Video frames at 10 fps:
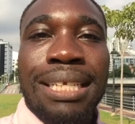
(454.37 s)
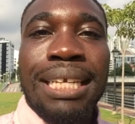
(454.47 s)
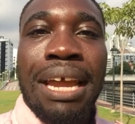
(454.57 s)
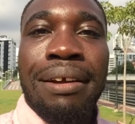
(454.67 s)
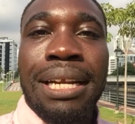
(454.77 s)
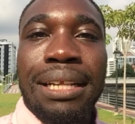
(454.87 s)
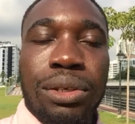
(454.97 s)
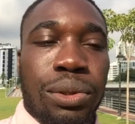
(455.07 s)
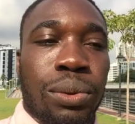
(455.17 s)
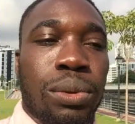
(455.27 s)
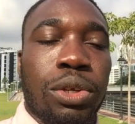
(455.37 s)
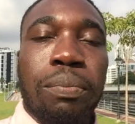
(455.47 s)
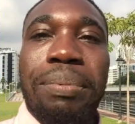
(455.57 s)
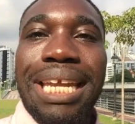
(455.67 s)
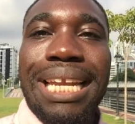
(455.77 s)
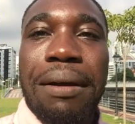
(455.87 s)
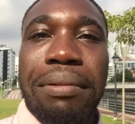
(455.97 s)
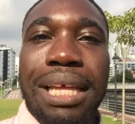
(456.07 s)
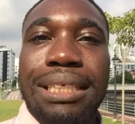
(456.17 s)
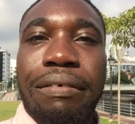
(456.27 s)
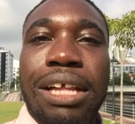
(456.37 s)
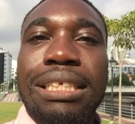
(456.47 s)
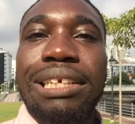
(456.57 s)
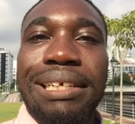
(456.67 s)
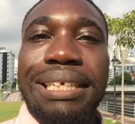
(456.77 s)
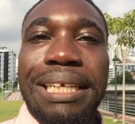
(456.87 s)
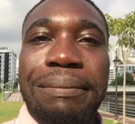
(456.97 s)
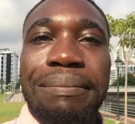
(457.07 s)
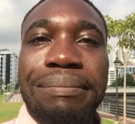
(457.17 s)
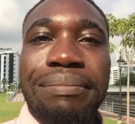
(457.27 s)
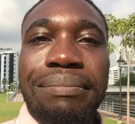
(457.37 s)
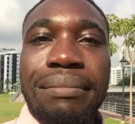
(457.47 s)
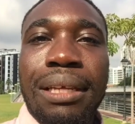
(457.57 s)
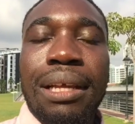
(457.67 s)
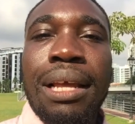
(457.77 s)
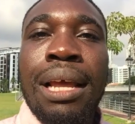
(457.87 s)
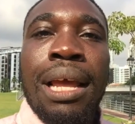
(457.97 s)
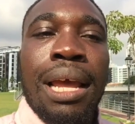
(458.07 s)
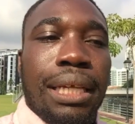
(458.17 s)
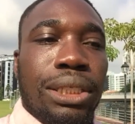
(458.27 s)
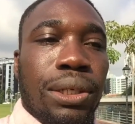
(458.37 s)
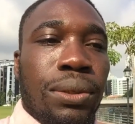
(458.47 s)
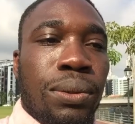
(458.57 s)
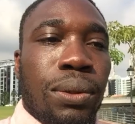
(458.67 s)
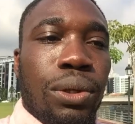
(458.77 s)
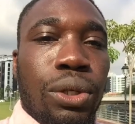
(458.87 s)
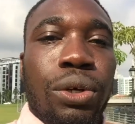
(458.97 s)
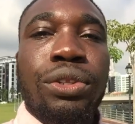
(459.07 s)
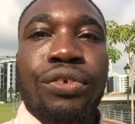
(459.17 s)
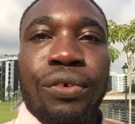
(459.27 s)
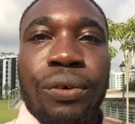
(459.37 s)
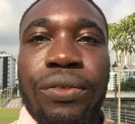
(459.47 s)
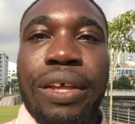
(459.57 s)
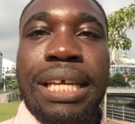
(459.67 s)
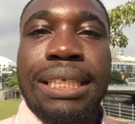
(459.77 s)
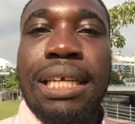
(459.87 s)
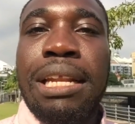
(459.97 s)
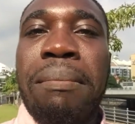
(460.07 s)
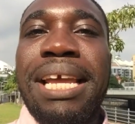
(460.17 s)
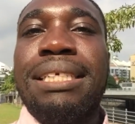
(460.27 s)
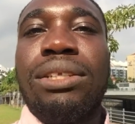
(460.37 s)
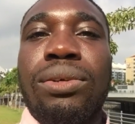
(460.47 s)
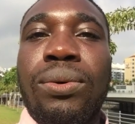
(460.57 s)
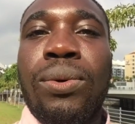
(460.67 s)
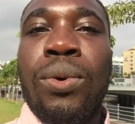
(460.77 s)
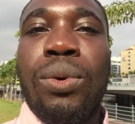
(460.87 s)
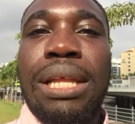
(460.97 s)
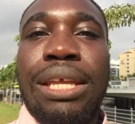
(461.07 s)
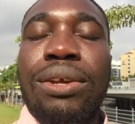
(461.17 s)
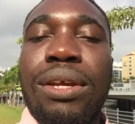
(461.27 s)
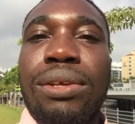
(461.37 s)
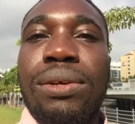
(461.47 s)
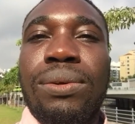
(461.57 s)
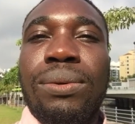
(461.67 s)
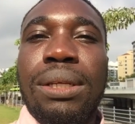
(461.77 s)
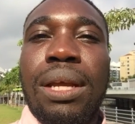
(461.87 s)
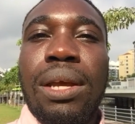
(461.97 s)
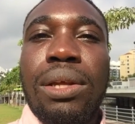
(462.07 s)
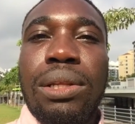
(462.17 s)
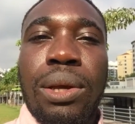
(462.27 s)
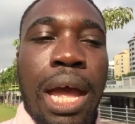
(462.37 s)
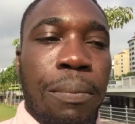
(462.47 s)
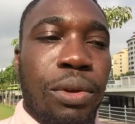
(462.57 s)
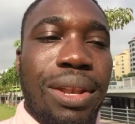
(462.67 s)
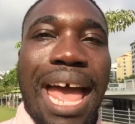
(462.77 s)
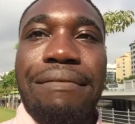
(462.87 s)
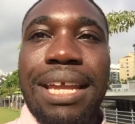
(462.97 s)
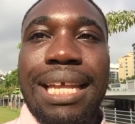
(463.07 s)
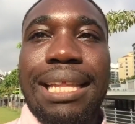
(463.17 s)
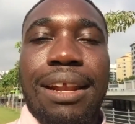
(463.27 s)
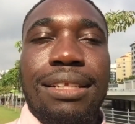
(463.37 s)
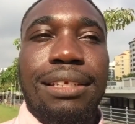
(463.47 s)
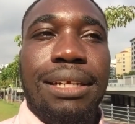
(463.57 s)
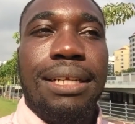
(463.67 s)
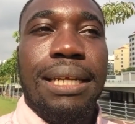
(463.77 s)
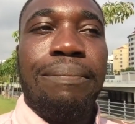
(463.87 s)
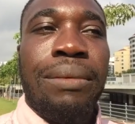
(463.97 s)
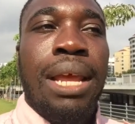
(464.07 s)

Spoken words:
It's scary to be in that place of uncertainty. And so your truth is an amazing tool that you can use to help you navigate that uncertainty.